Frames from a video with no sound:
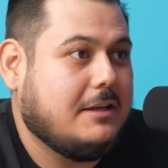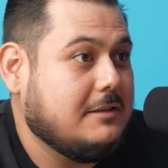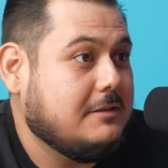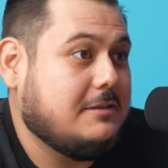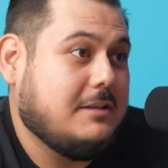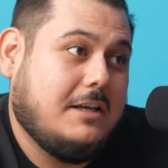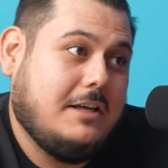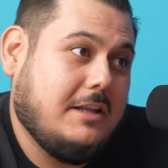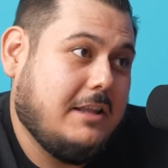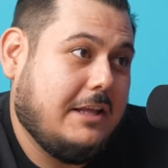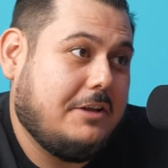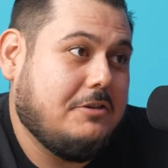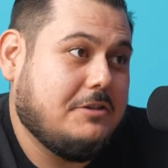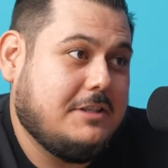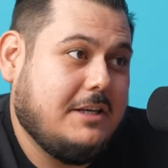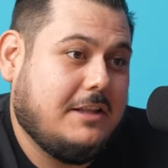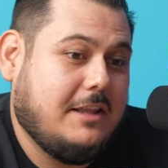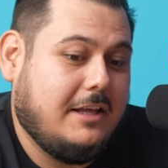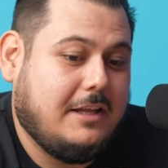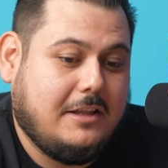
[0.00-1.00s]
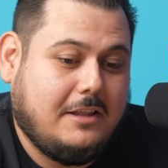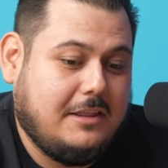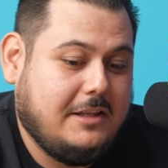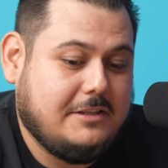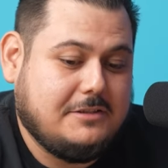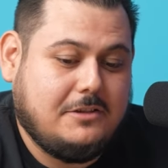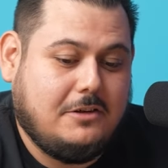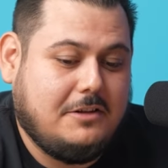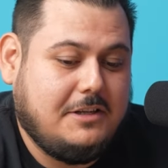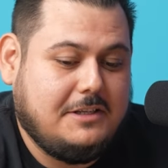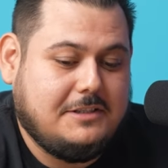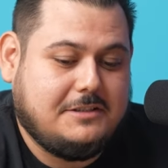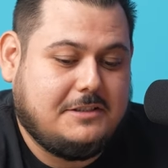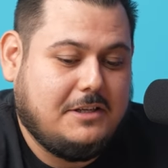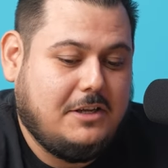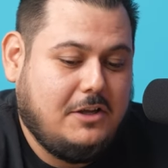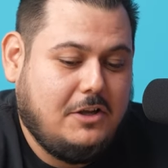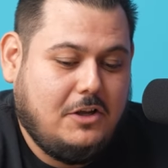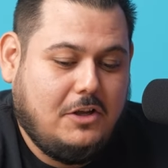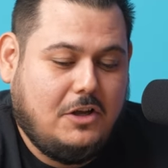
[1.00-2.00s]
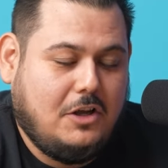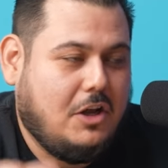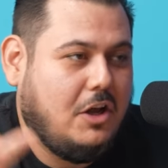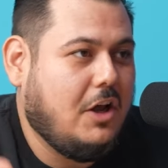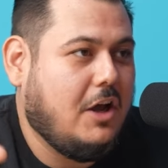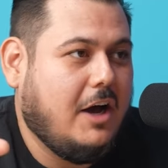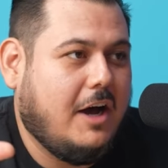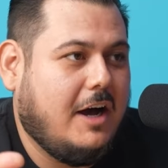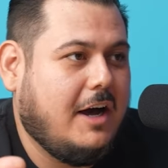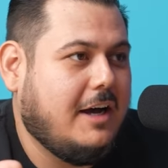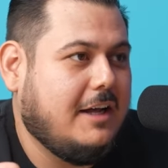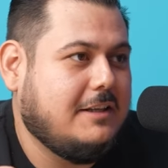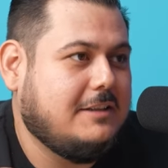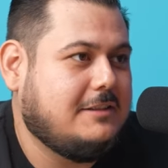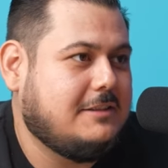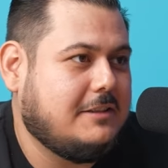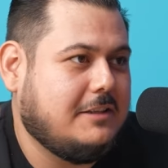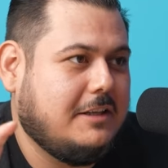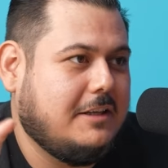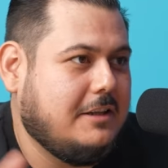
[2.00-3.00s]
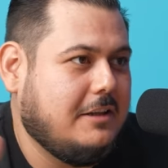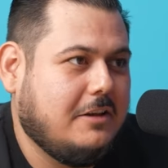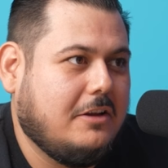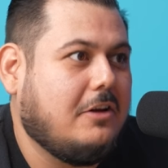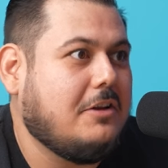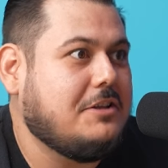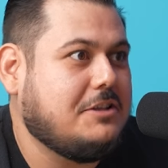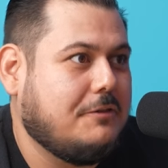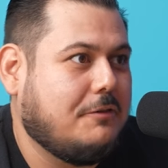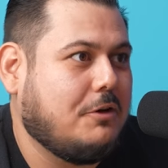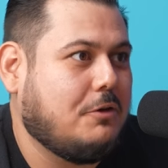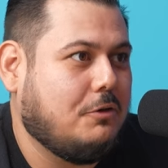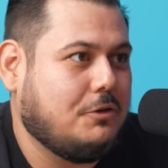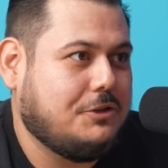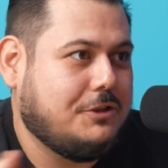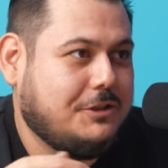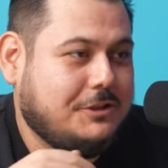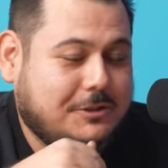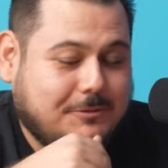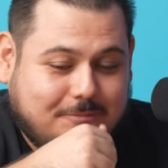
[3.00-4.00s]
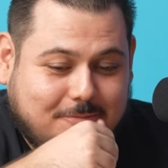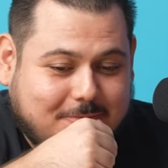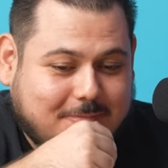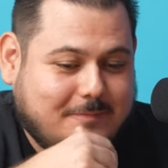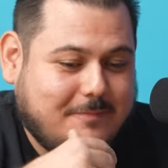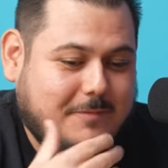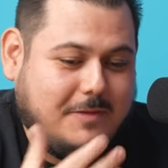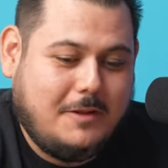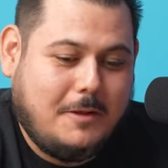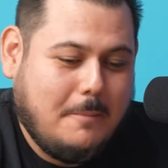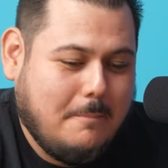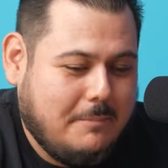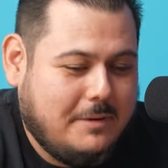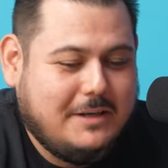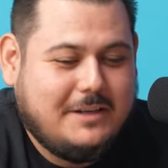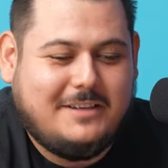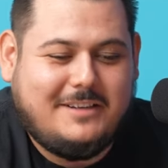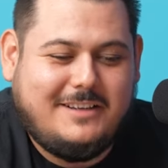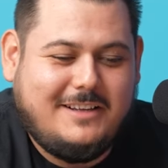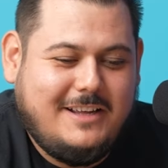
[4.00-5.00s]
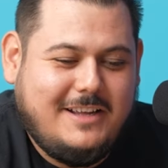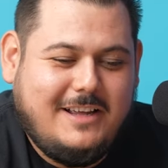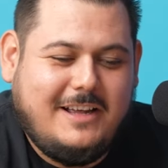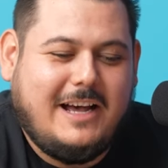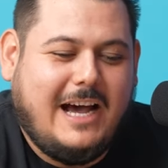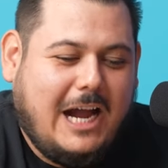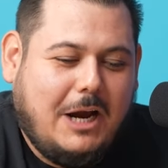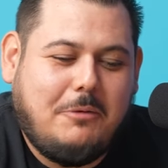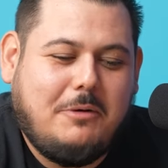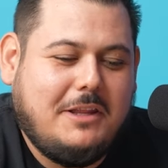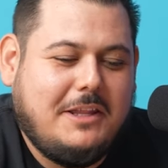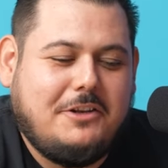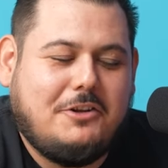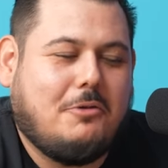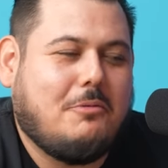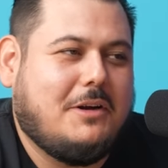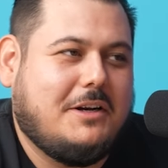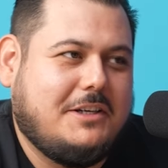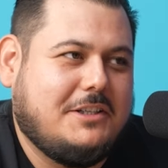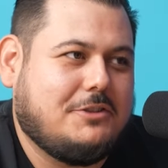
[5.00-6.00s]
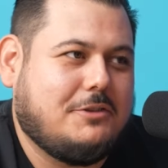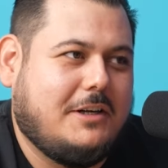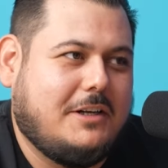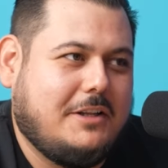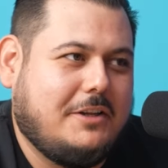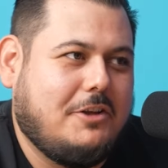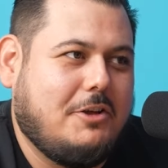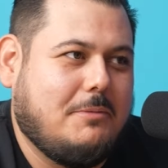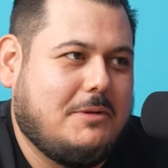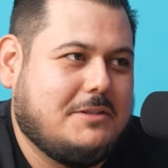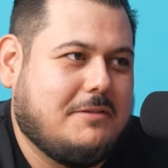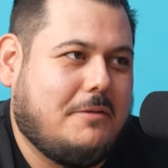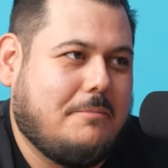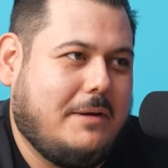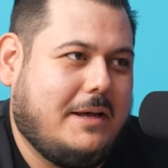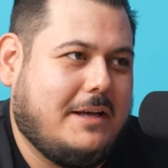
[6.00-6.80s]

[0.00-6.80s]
because yeah. like you said, mm-hmm. like there's all these gods in mm-hmm. all these different cultures. Yeah, but. I really don't want to discredit the humans of the